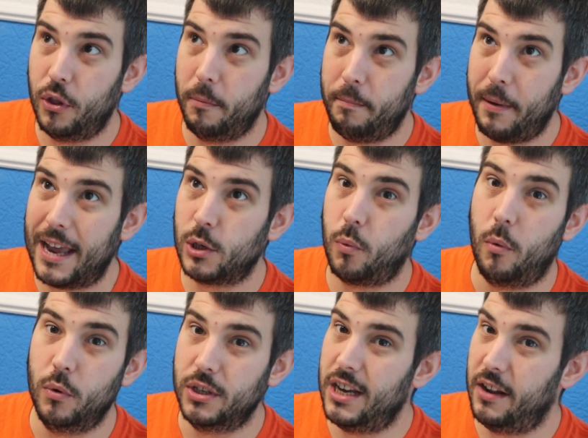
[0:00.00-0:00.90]
The best
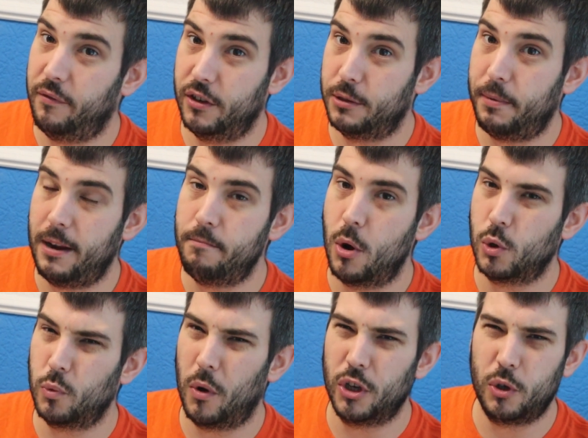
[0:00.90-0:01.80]
one was Need for Speed
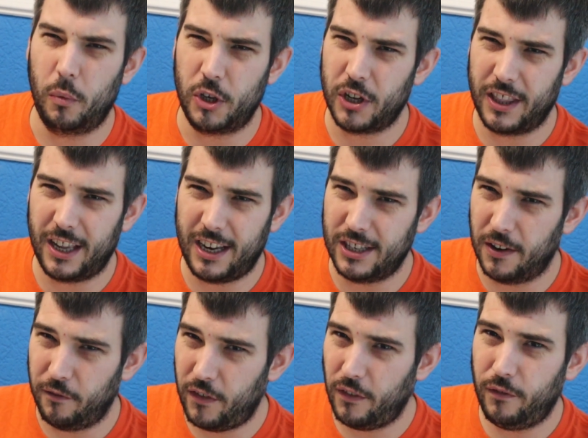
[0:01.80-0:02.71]
Most Wanted, which I think is
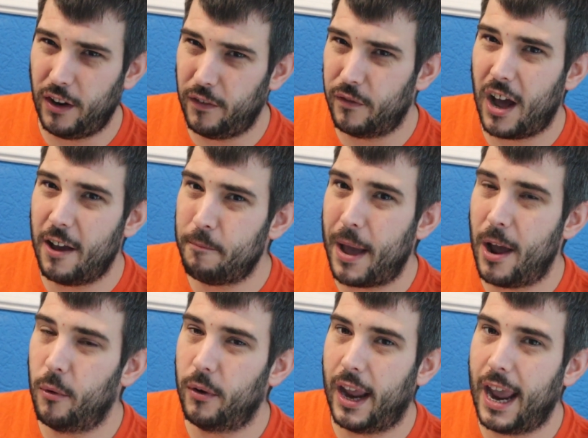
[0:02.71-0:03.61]
a
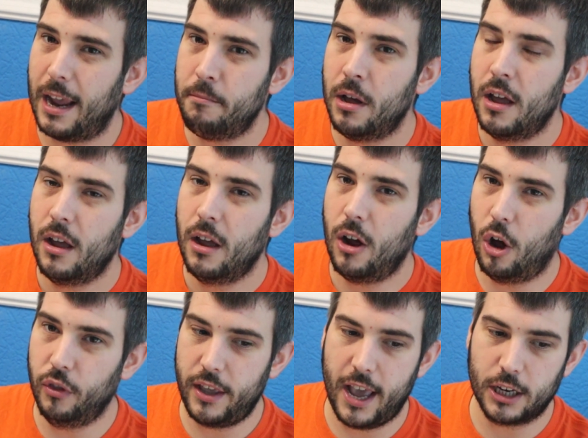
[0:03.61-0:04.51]
£55 game
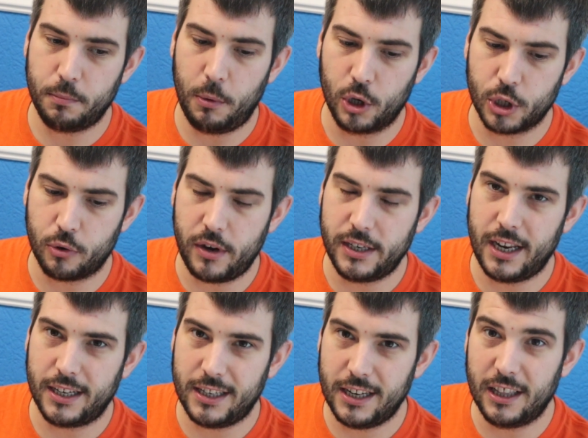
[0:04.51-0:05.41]
on the Xbox
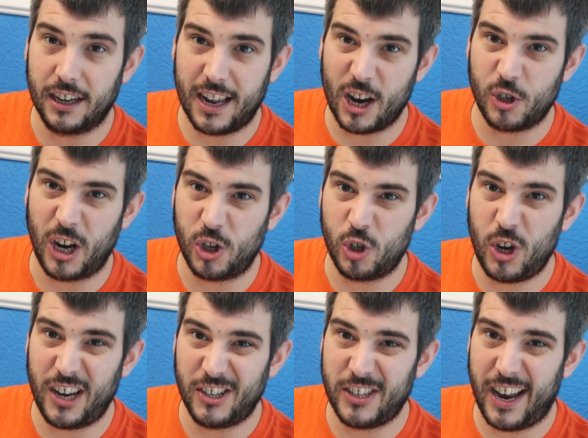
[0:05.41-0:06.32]
360 that Cash
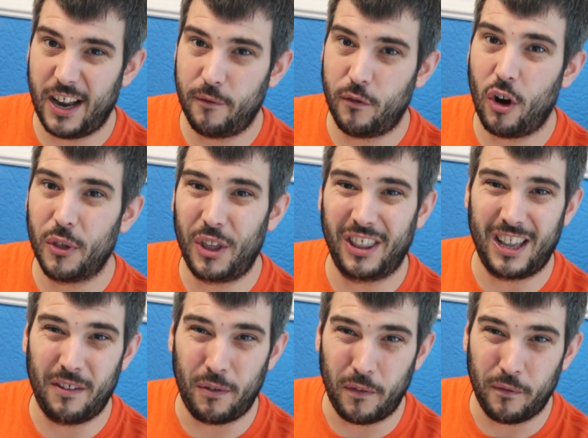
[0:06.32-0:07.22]
Exchange sell it for. I think they
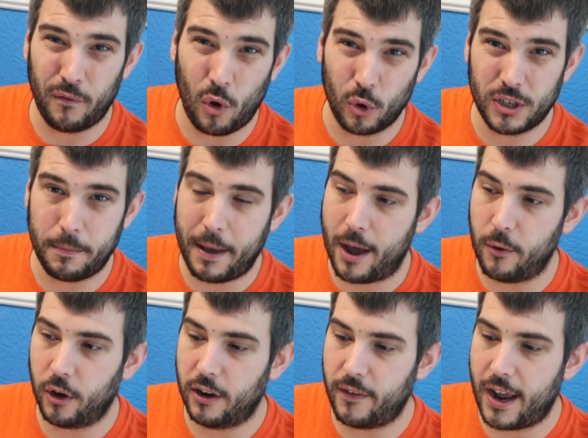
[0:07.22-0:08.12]
give you £40
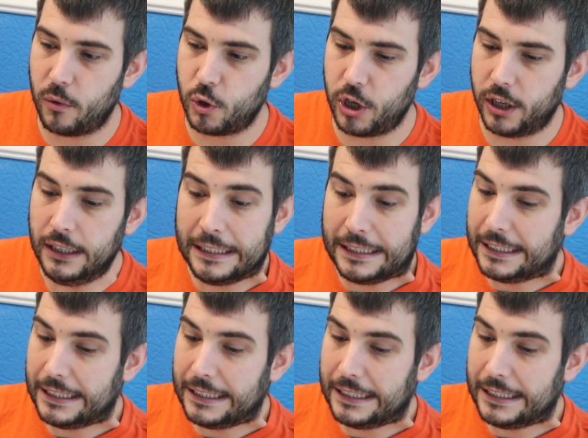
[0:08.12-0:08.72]
on a voucher.